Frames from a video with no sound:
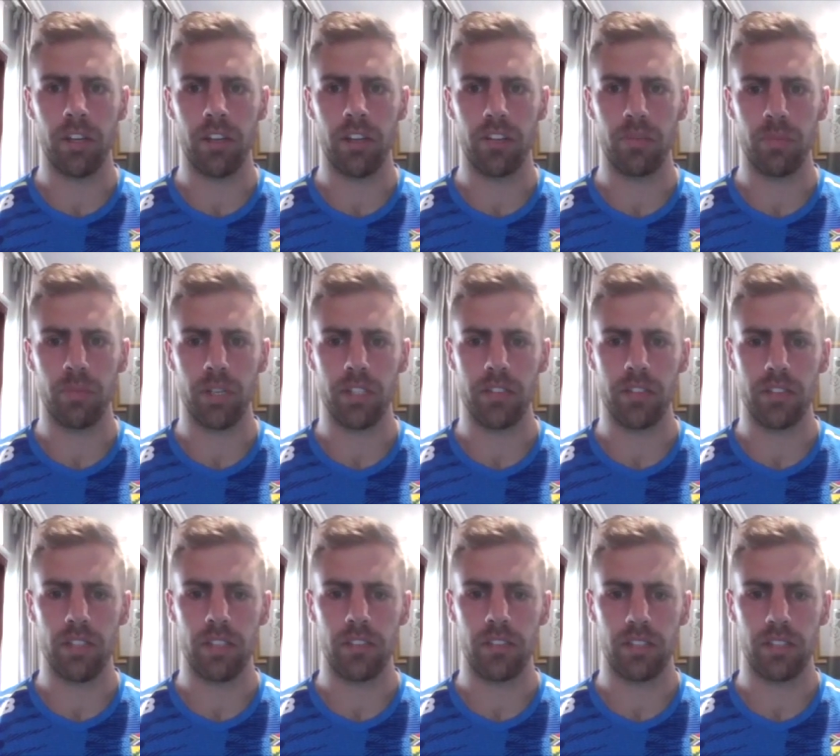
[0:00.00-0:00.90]
of, but
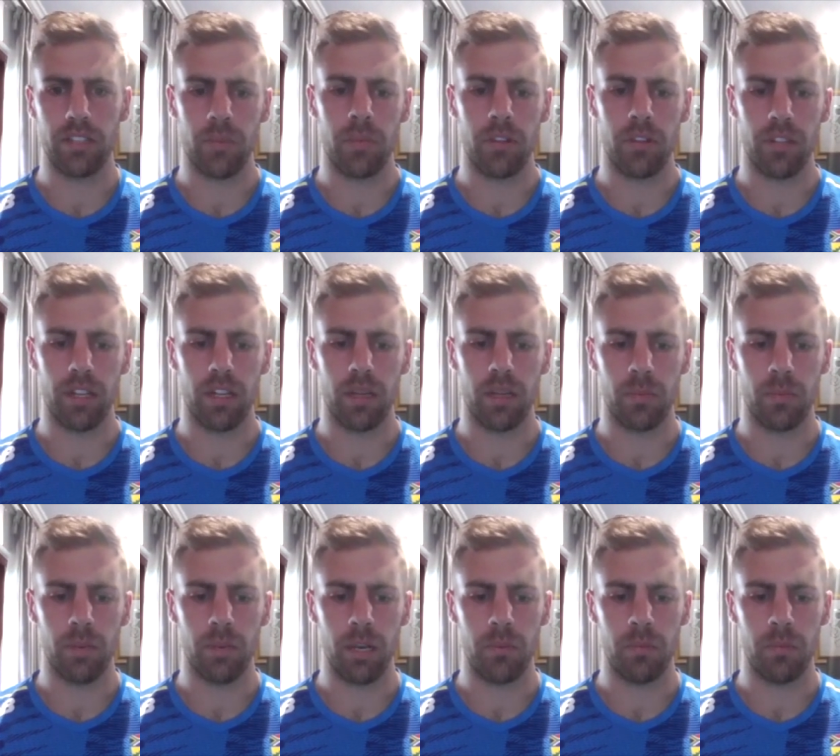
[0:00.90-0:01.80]
it's something that I'm
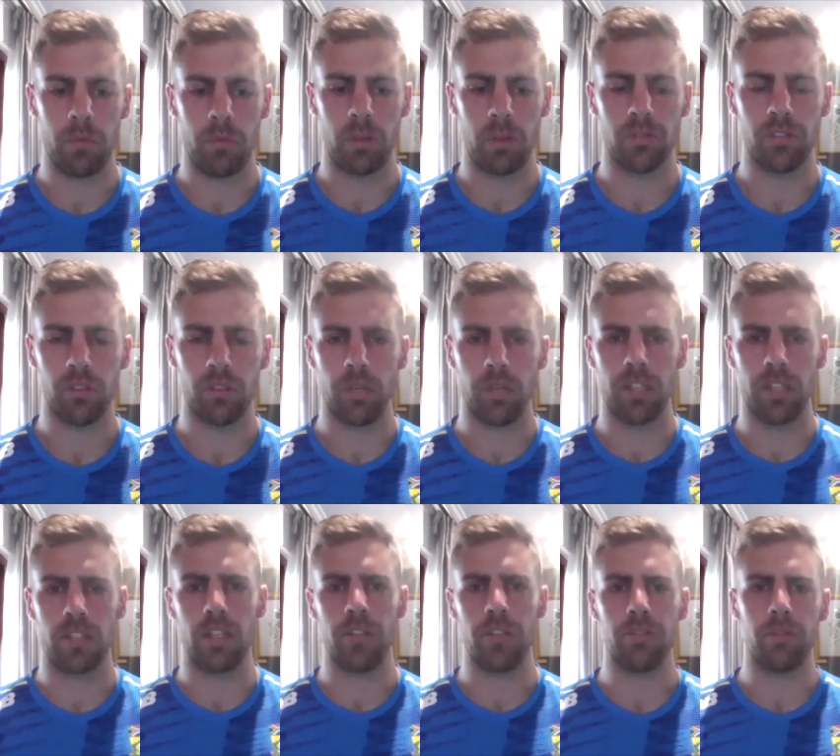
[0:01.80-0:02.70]
also quite
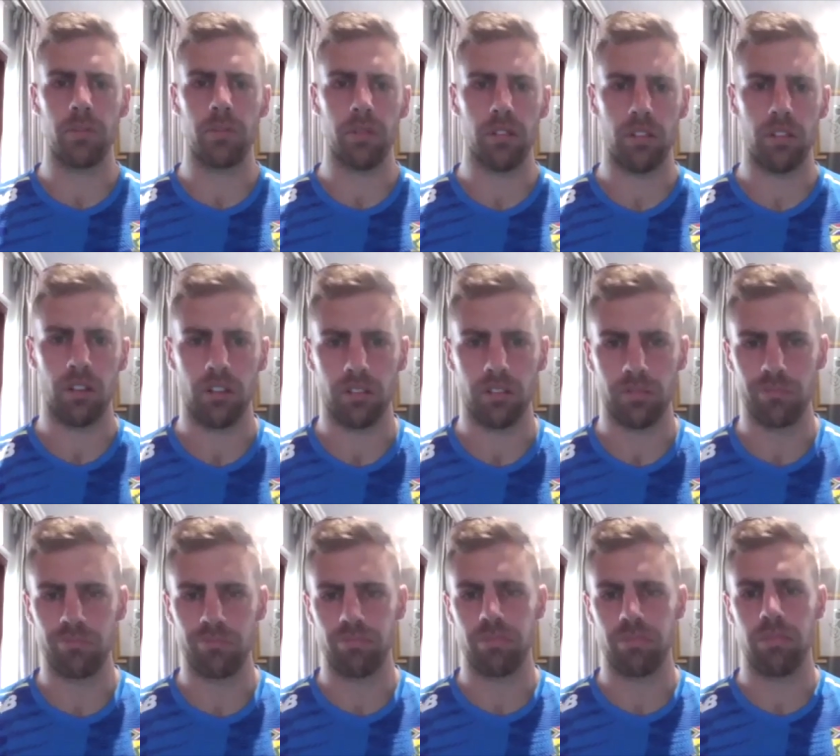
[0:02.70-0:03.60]
comfortable
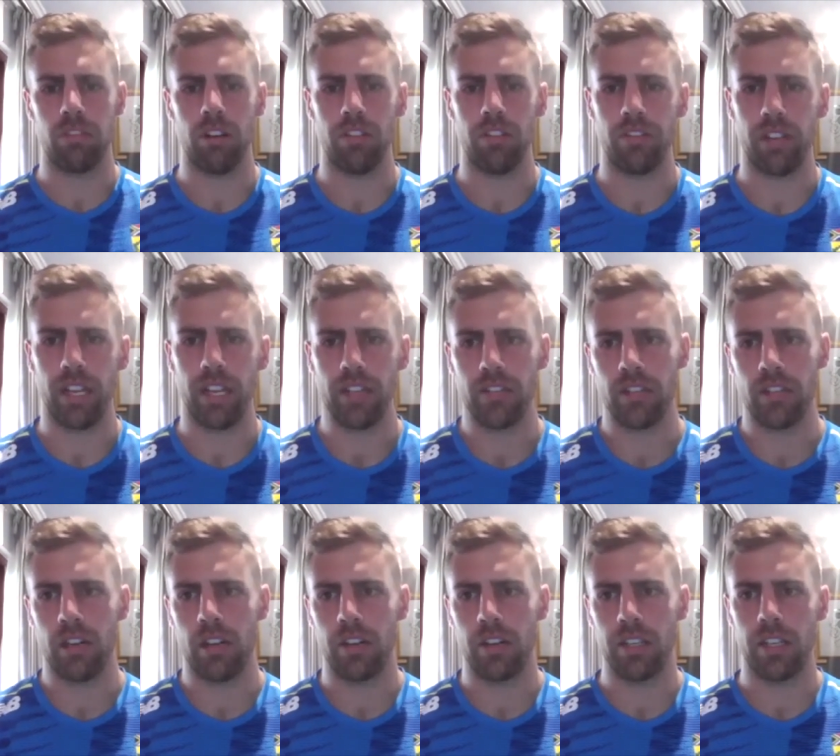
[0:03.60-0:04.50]
of late
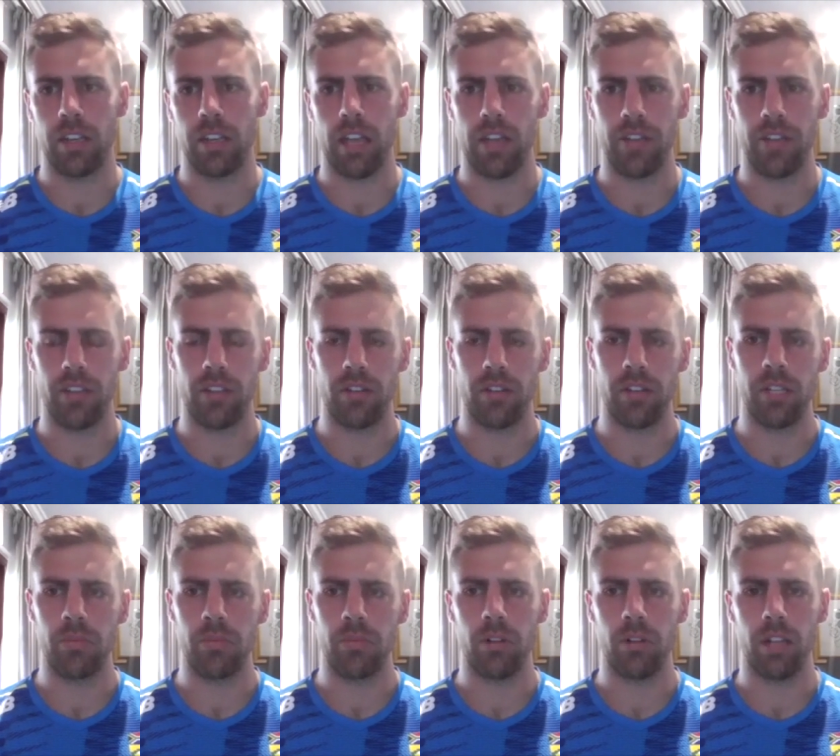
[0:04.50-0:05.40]
now, again, having the
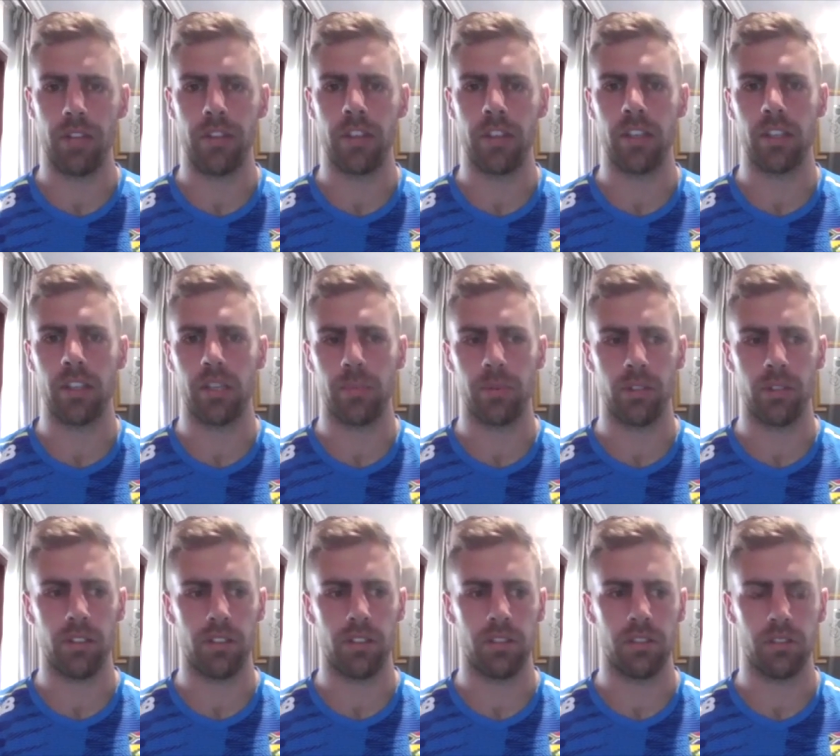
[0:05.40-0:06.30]
Red Bull, having a couple of
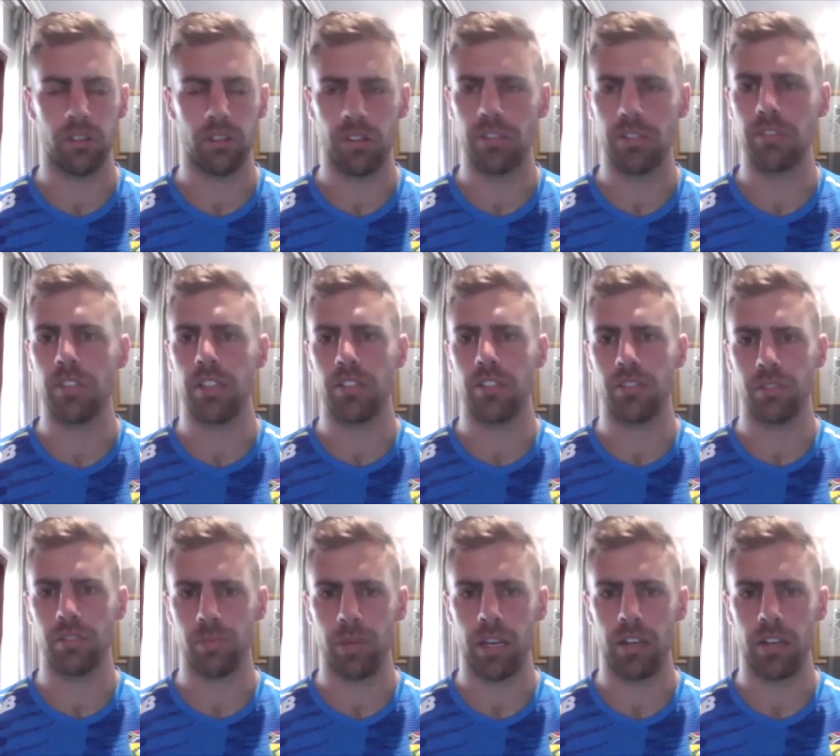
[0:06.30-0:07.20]
good sessions
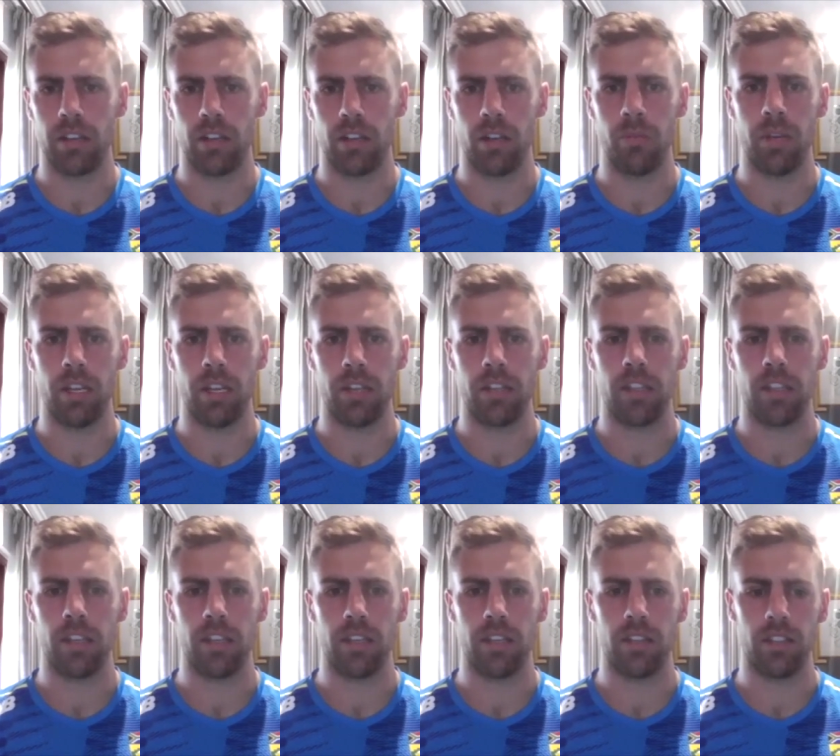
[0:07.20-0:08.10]
back home and
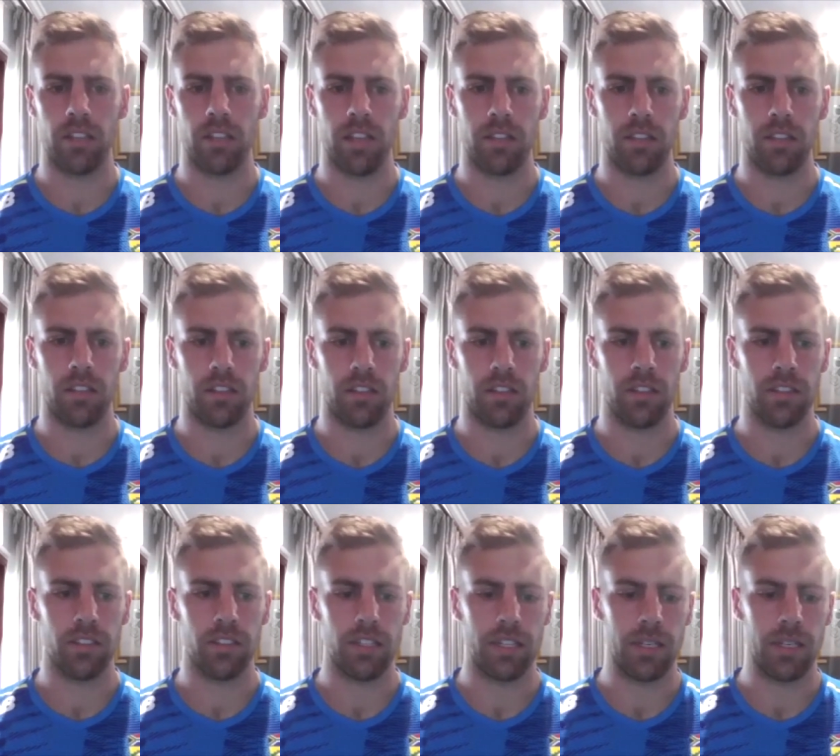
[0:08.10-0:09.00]
yeah, at the
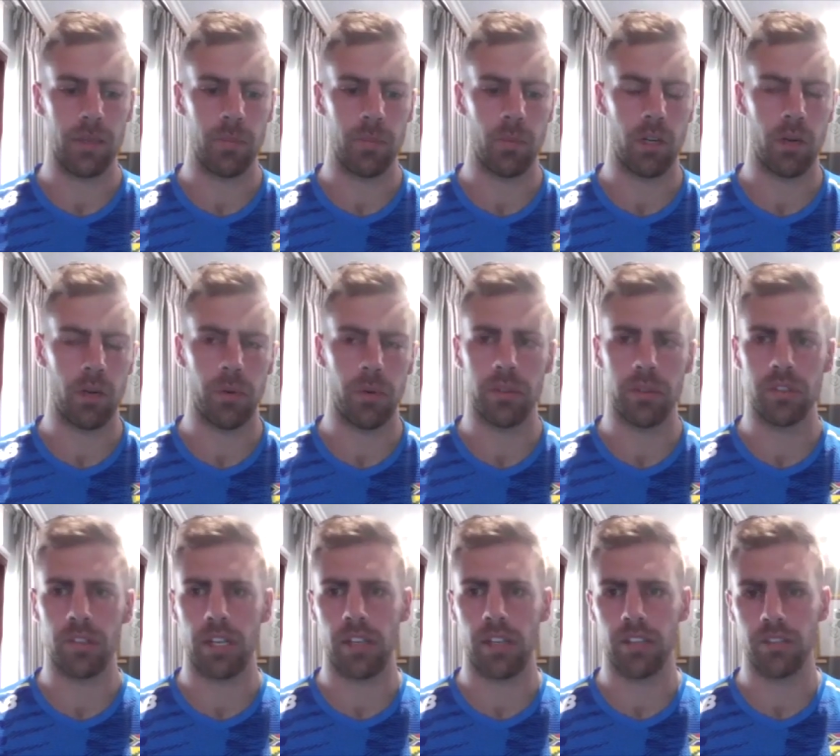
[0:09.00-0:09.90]
while we were
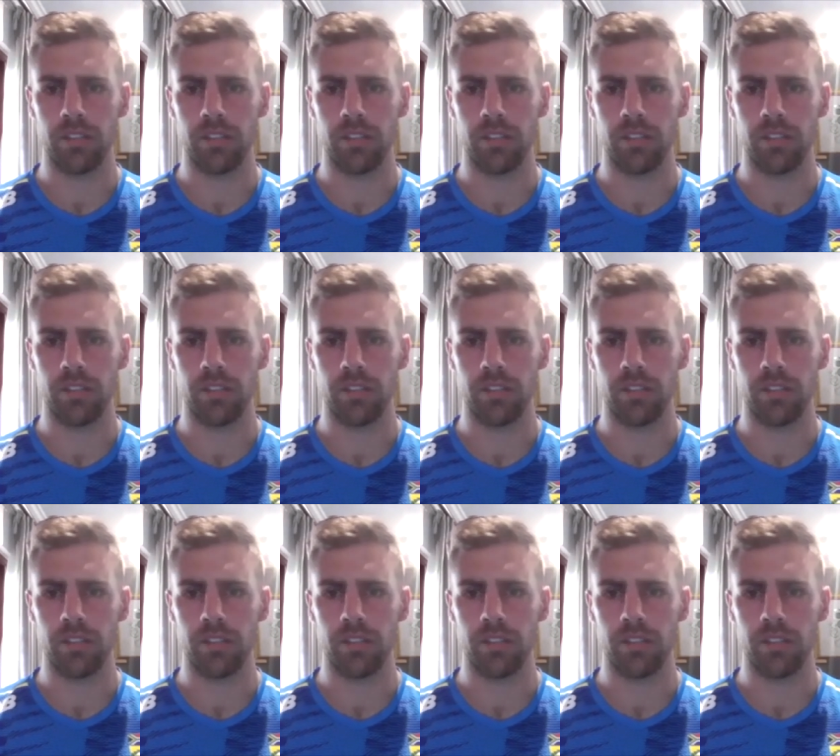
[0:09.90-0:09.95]
training.